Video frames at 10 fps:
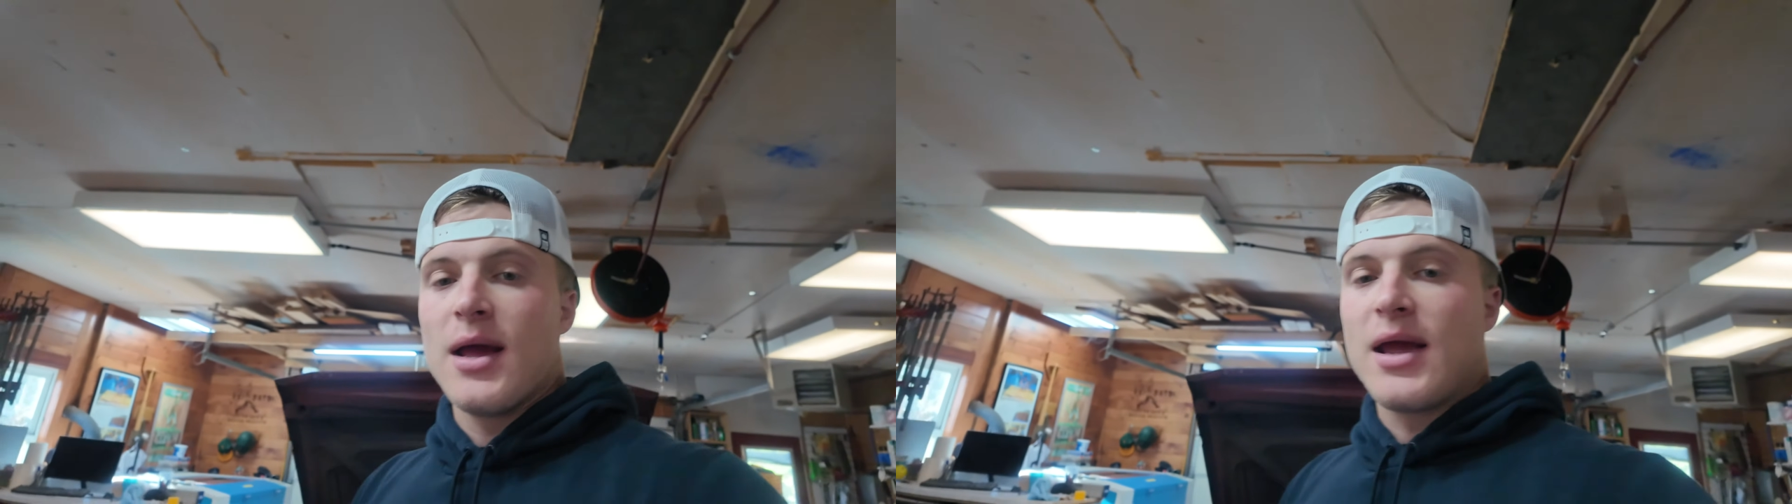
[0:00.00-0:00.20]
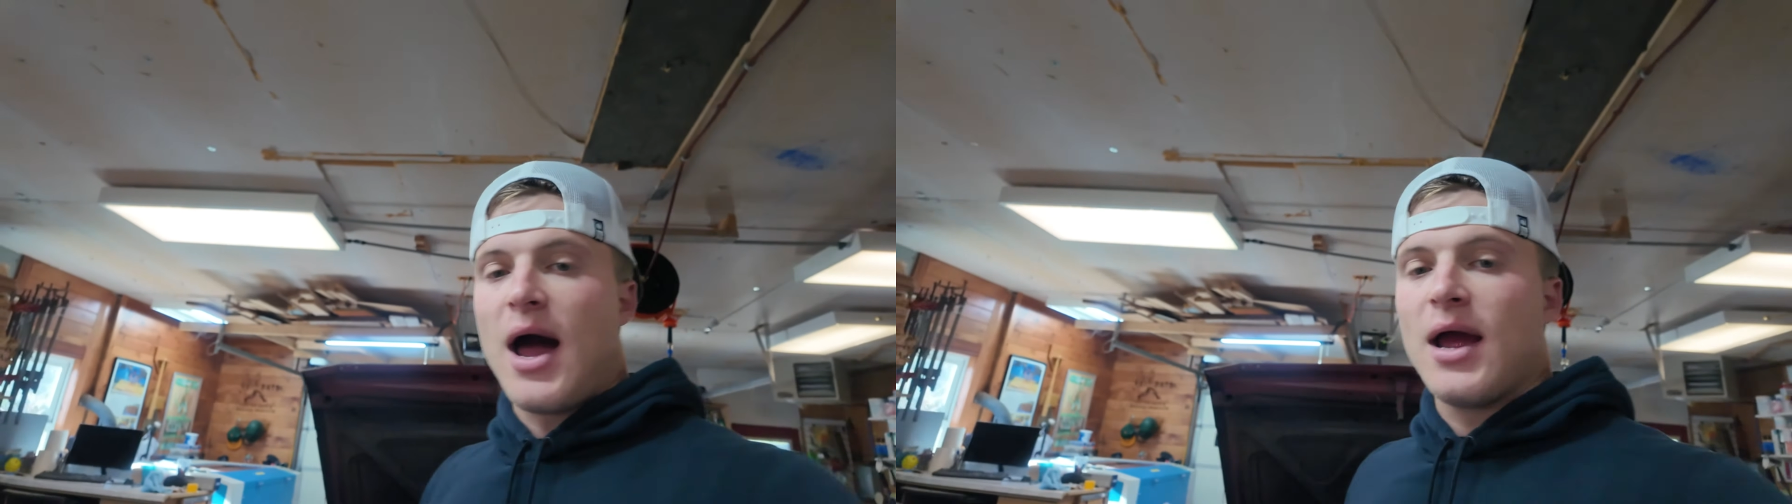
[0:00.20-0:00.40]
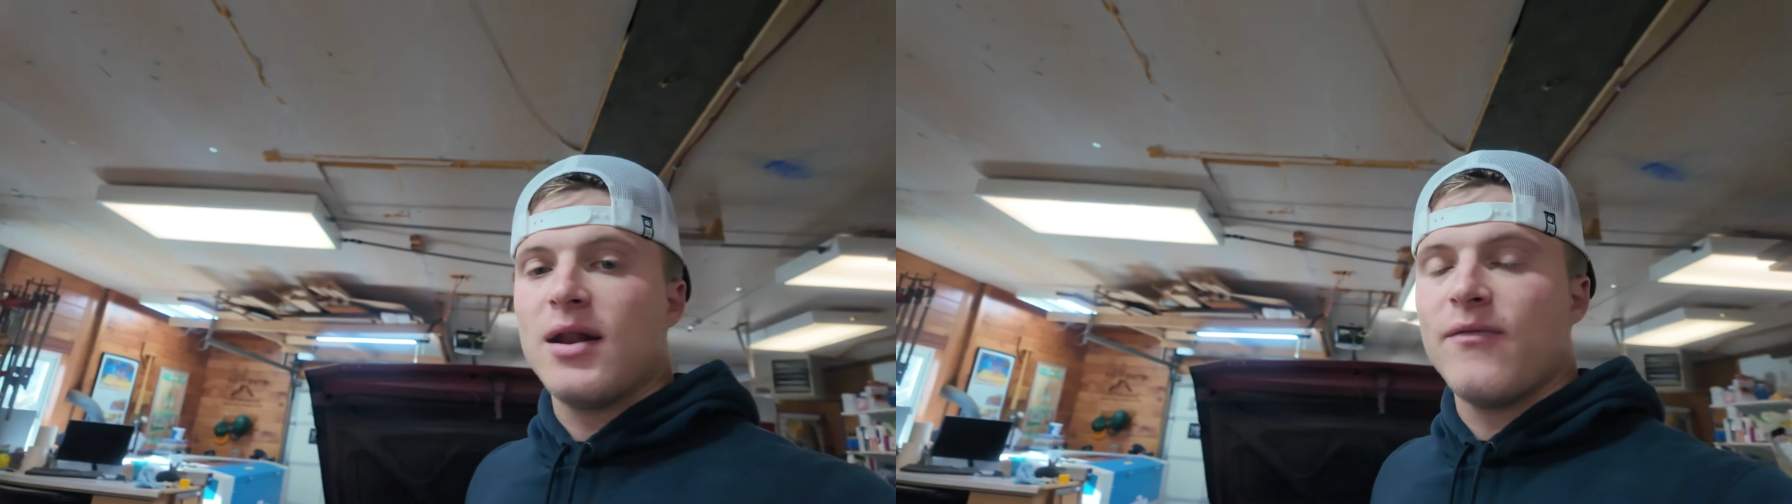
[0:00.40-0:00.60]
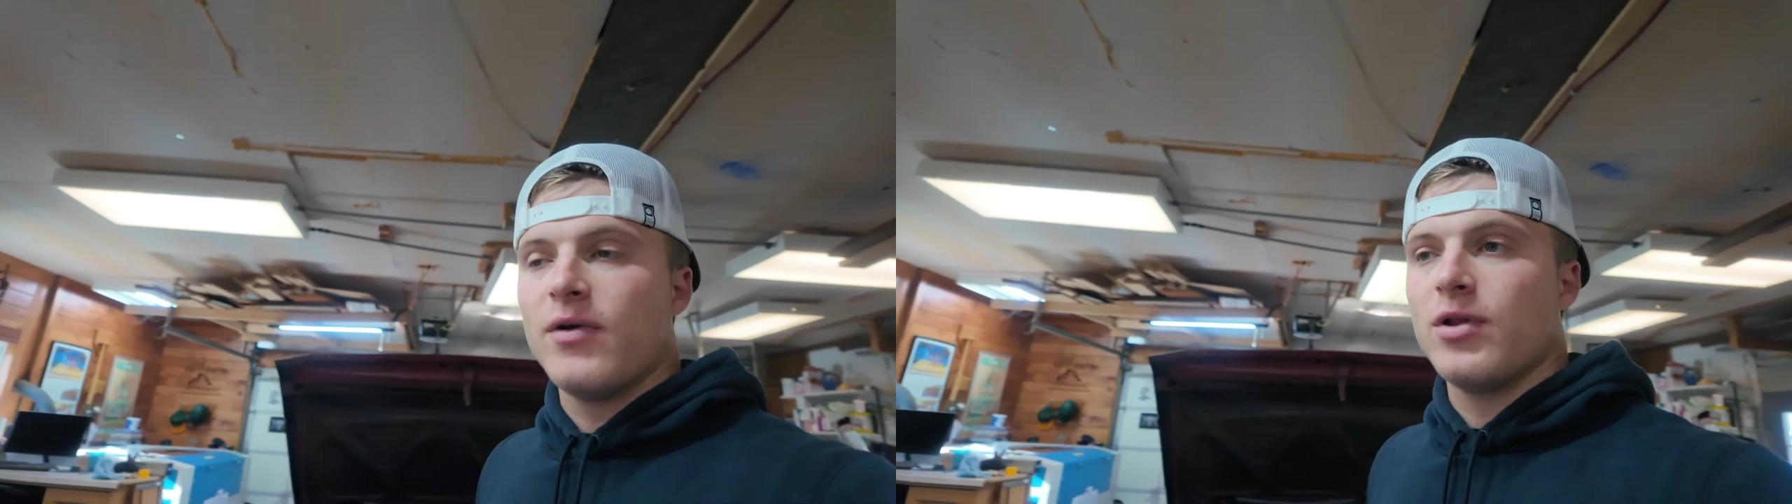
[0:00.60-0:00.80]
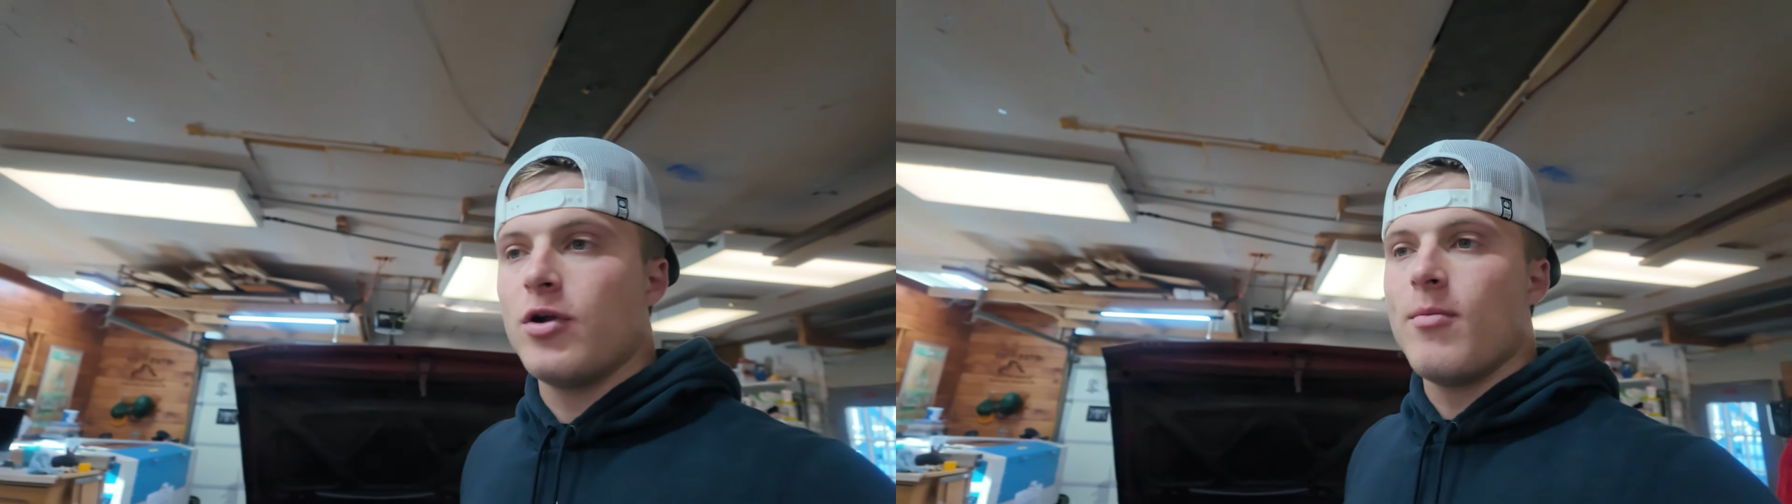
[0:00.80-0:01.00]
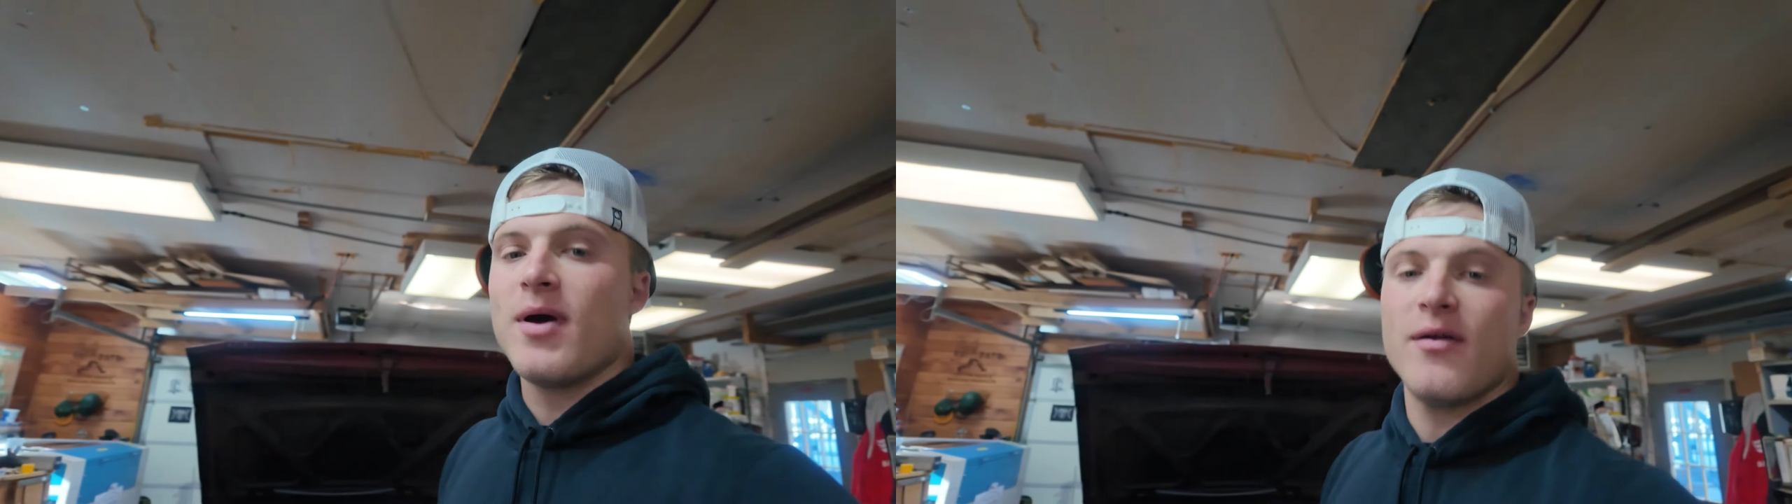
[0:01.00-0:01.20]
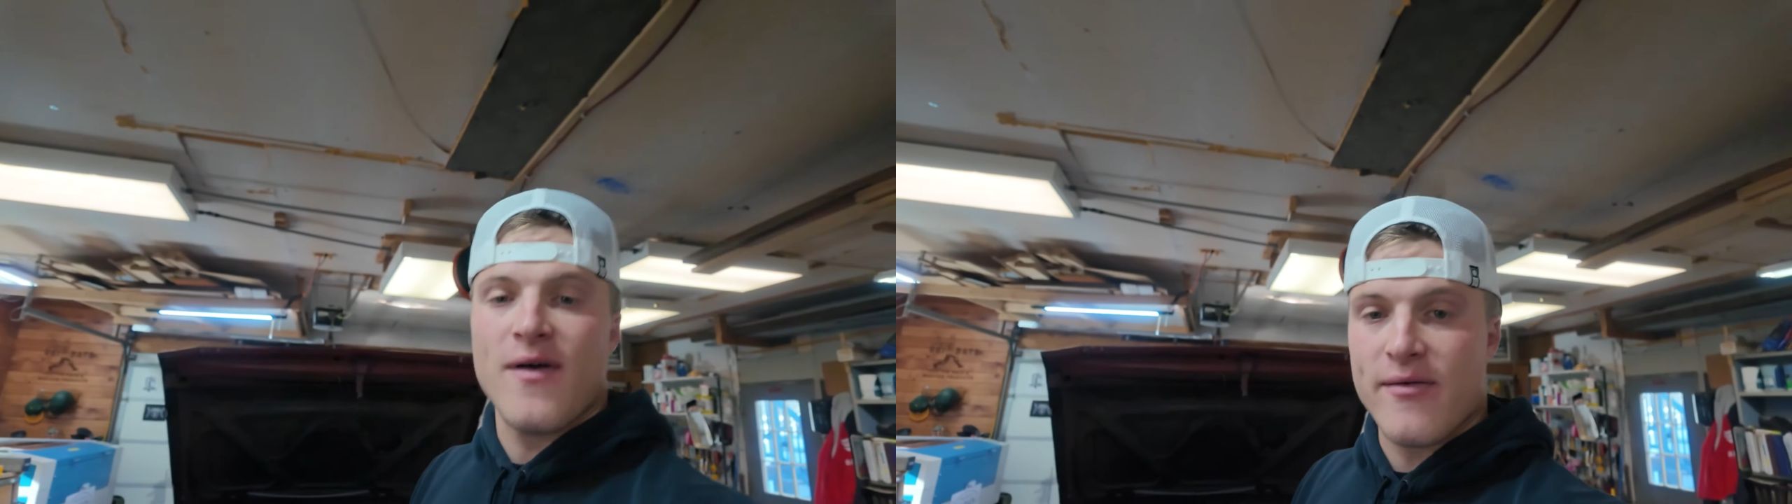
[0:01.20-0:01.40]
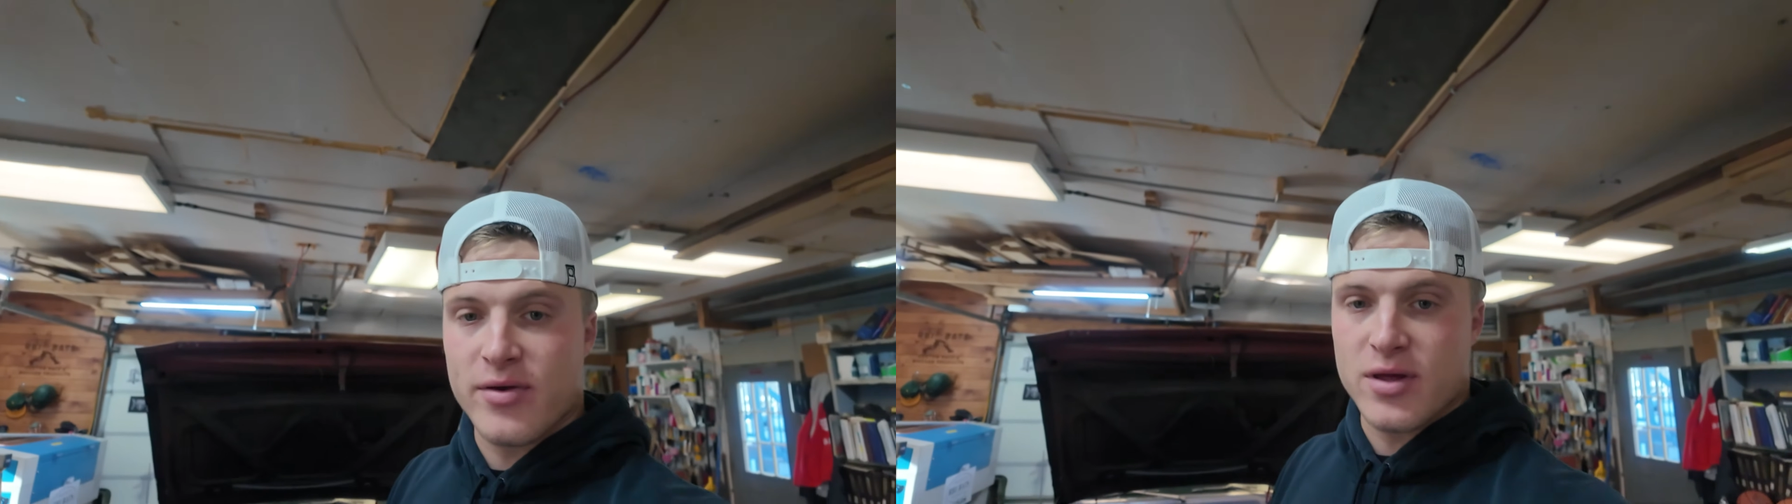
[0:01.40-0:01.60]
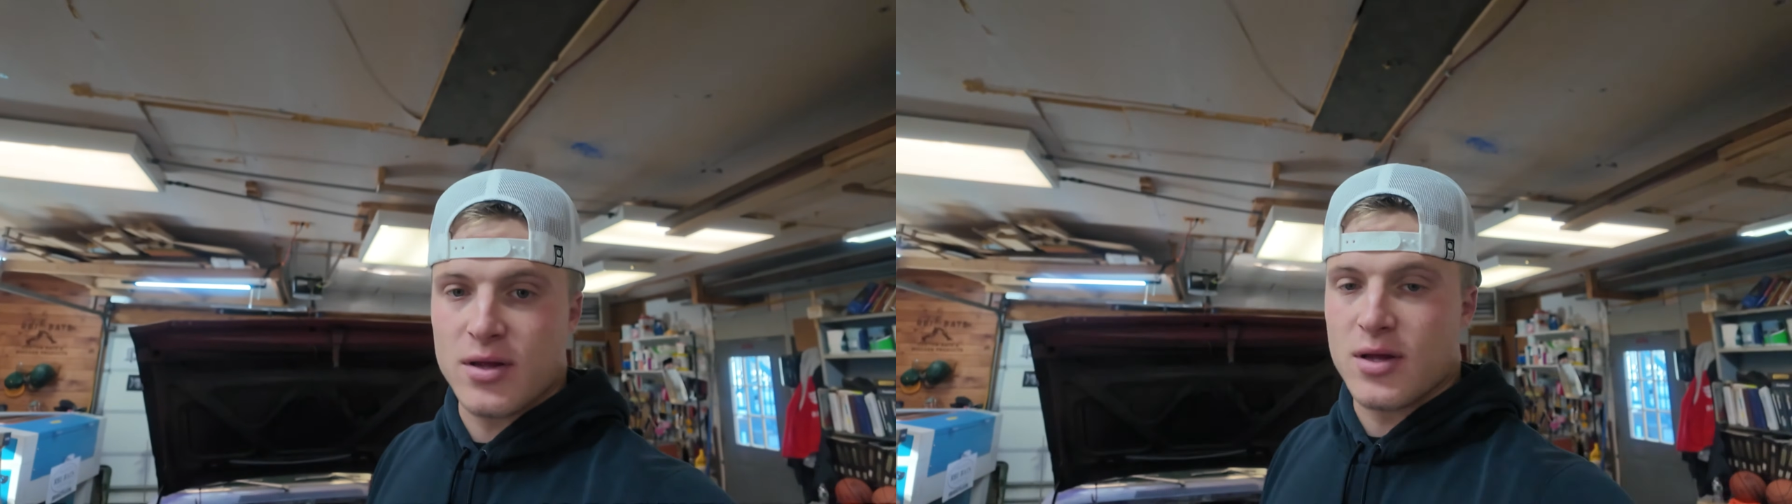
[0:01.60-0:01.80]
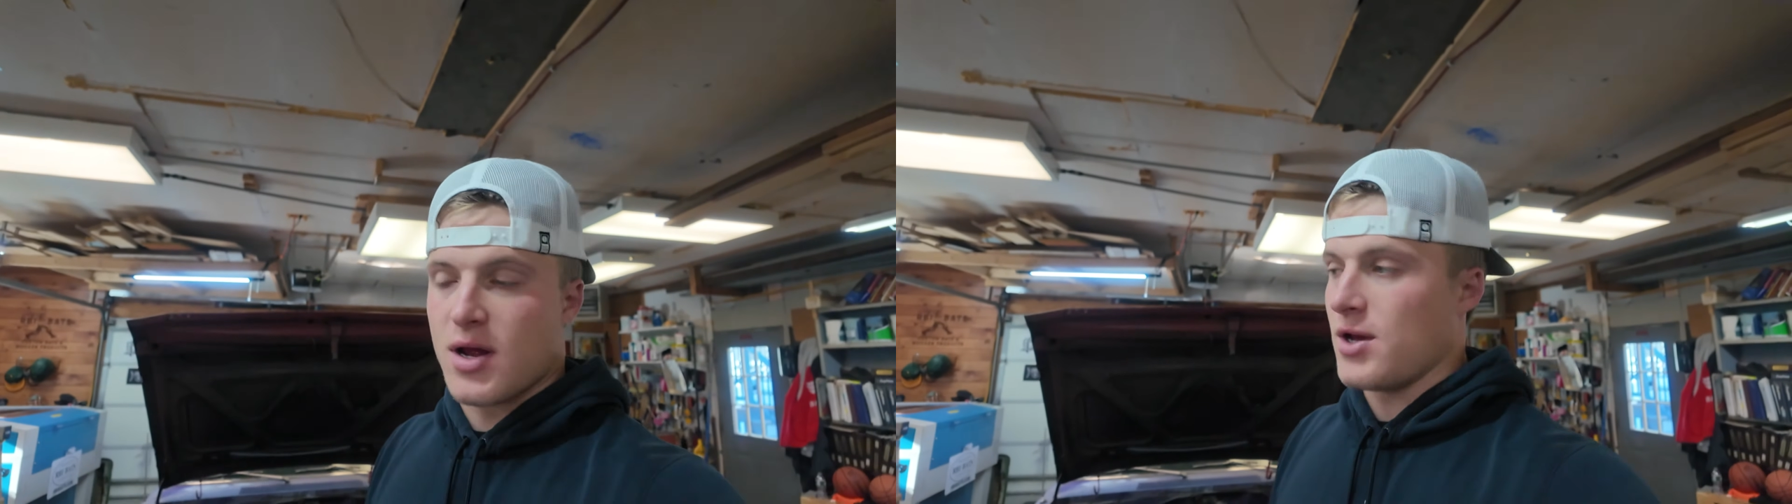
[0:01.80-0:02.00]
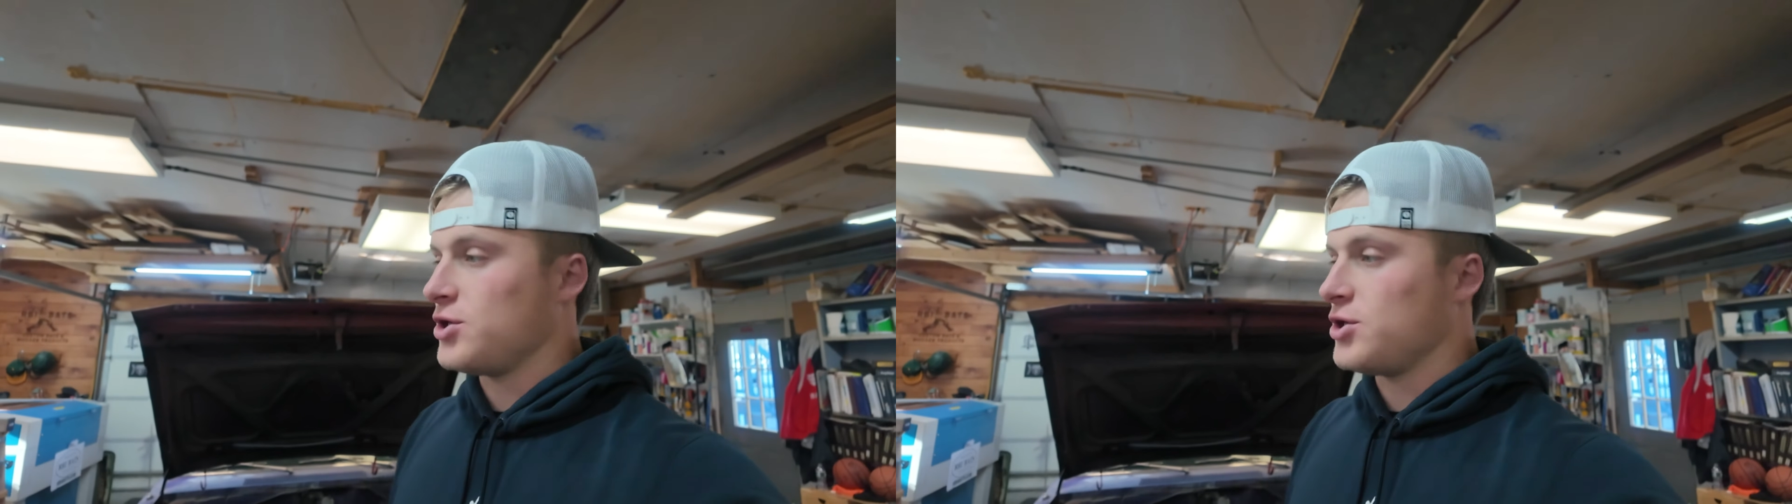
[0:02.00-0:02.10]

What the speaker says: Kind of a little bit of everything today.